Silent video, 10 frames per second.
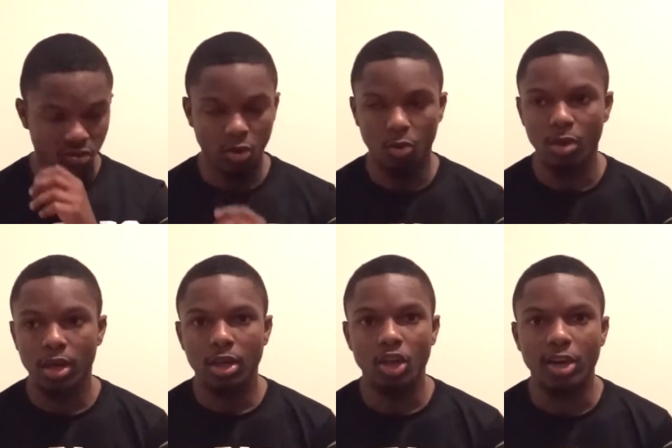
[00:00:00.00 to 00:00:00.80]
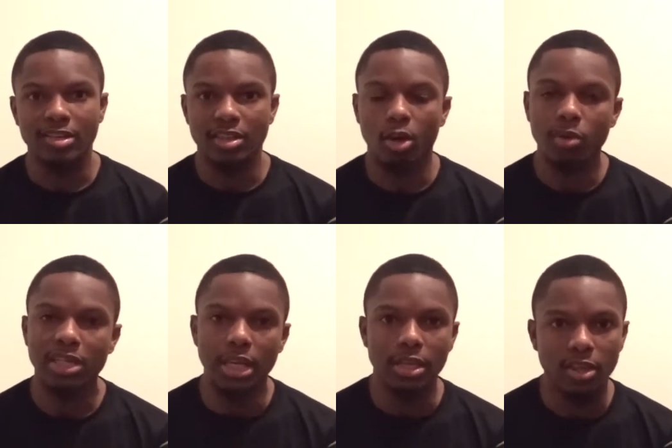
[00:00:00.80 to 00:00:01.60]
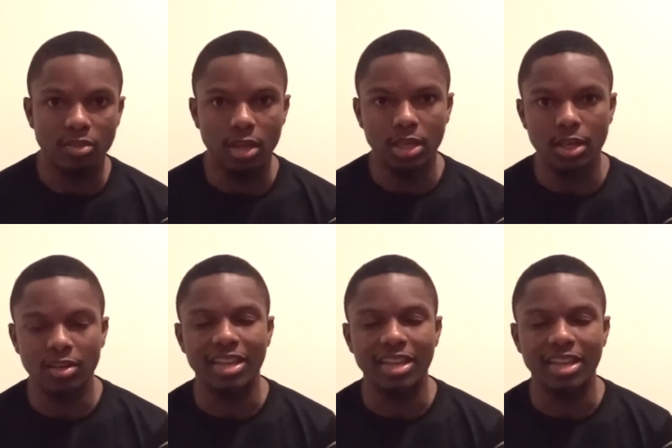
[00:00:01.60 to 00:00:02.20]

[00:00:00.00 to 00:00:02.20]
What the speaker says: just so y'all can say, "Oh, he did this good.